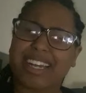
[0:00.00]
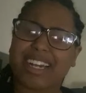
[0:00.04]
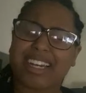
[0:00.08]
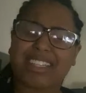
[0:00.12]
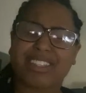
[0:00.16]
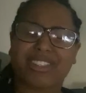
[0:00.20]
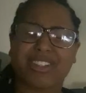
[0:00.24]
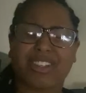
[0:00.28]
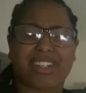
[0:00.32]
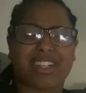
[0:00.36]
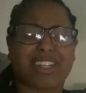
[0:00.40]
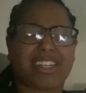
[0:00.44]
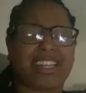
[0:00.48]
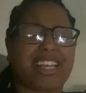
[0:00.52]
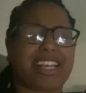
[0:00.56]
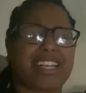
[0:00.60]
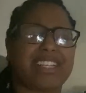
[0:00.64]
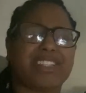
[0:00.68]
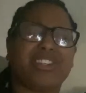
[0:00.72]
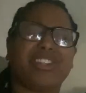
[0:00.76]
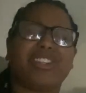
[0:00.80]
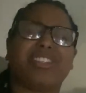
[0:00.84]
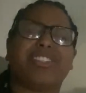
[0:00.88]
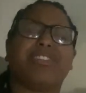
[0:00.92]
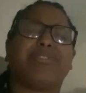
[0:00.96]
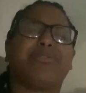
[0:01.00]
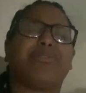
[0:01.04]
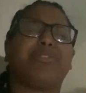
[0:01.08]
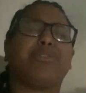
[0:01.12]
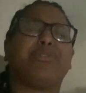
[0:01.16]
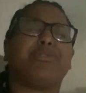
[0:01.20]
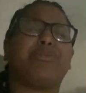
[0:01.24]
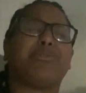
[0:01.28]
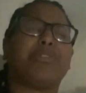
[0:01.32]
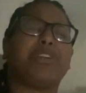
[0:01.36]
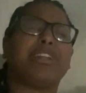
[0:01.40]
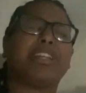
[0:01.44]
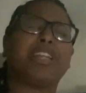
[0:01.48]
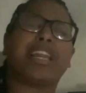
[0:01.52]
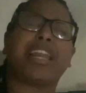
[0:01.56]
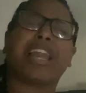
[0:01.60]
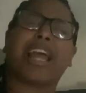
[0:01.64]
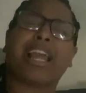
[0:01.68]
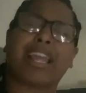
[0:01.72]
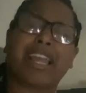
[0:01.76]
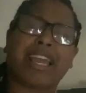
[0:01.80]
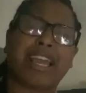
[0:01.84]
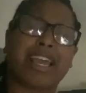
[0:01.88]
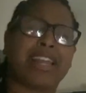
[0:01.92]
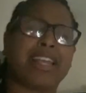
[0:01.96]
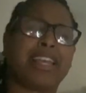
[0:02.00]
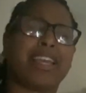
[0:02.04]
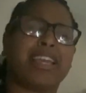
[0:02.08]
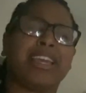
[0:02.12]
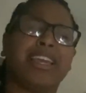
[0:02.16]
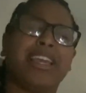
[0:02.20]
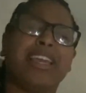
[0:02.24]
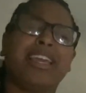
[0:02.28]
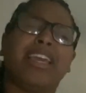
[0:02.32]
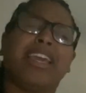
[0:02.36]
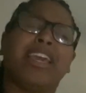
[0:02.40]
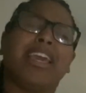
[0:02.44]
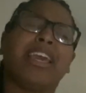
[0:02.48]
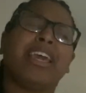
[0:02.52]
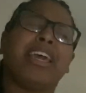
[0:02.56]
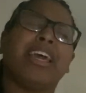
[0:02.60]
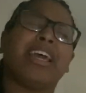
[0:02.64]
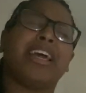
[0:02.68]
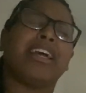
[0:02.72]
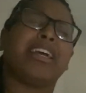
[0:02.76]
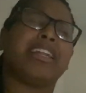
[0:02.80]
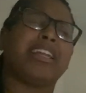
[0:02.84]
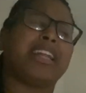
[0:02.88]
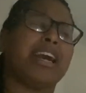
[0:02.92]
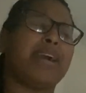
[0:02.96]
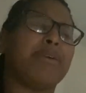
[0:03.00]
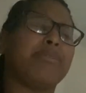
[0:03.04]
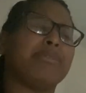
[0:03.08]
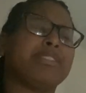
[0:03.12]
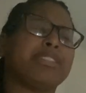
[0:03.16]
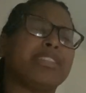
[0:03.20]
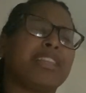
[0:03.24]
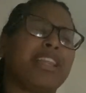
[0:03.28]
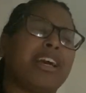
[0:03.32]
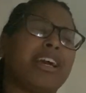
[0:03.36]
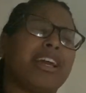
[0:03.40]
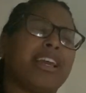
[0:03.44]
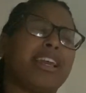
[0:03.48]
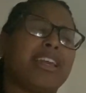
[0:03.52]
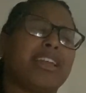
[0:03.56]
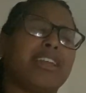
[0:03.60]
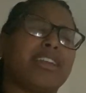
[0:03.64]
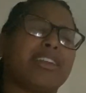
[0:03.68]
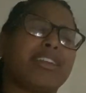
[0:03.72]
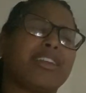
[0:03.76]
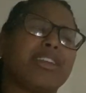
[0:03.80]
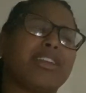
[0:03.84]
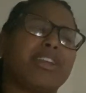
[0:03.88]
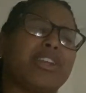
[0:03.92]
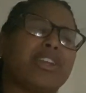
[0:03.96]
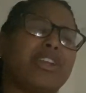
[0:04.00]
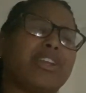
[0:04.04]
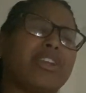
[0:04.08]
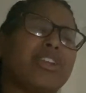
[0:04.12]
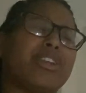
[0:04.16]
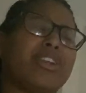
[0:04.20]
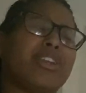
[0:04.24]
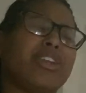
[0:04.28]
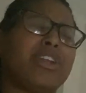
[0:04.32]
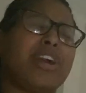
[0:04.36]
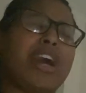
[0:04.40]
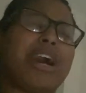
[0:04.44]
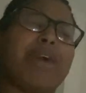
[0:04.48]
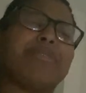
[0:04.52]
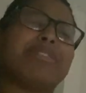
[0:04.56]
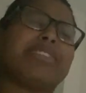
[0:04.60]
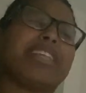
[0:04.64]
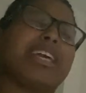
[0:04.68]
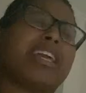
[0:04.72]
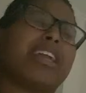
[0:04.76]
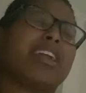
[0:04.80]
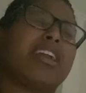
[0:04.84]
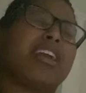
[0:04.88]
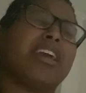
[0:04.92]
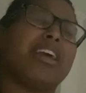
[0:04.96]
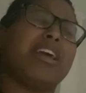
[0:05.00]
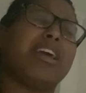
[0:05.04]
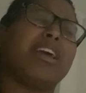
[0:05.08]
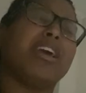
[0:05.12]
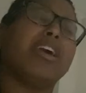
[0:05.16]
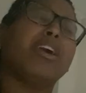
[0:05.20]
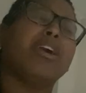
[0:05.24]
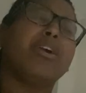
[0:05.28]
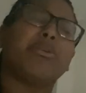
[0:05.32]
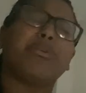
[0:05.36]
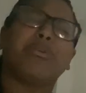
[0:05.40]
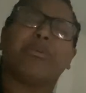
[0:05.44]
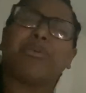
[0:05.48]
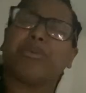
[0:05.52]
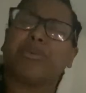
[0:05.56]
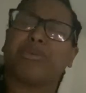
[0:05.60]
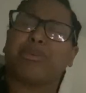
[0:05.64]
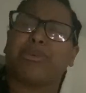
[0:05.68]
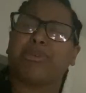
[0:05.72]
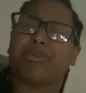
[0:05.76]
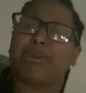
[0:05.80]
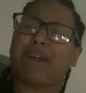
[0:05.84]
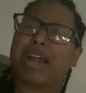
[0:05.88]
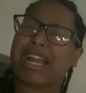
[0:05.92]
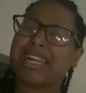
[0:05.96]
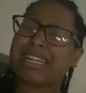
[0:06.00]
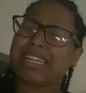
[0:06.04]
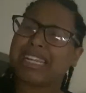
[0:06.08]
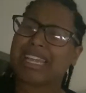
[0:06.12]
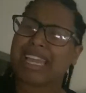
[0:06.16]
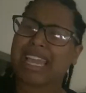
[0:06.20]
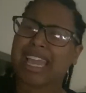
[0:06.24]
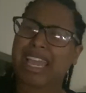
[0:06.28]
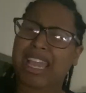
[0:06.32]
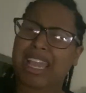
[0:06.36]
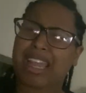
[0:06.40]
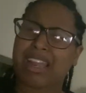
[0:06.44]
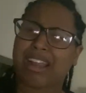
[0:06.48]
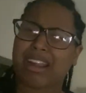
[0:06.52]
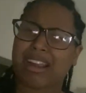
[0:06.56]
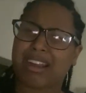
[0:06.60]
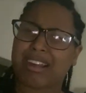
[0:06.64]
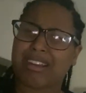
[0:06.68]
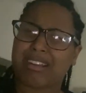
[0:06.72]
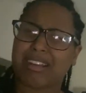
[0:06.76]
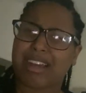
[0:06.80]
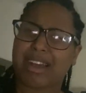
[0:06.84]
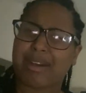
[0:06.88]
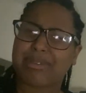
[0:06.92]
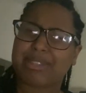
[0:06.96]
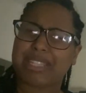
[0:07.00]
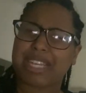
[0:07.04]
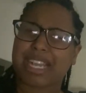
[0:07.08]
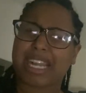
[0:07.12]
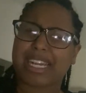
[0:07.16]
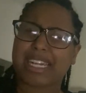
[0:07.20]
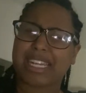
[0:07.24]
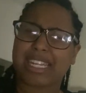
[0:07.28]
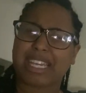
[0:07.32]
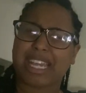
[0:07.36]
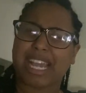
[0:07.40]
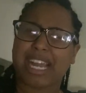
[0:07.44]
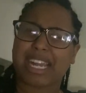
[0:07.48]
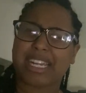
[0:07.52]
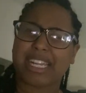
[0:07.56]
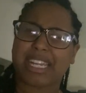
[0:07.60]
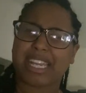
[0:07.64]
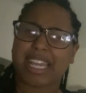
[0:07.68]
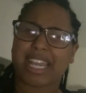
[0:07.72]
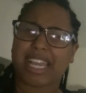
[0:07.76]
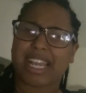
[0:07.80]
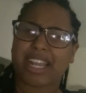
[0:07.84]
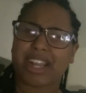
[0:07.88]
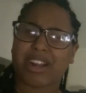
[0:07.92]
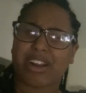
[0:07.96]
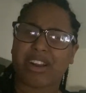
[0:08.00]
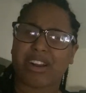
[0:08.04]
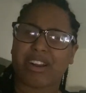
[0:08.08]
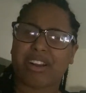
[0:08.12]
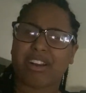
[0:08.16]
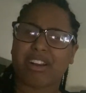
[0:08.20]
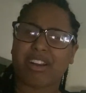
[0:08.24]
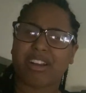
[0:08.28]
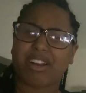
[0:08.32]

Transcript: I started to feel really lightheaded. And I was like, you know, I was like, oof, I need air. I was like, I need air.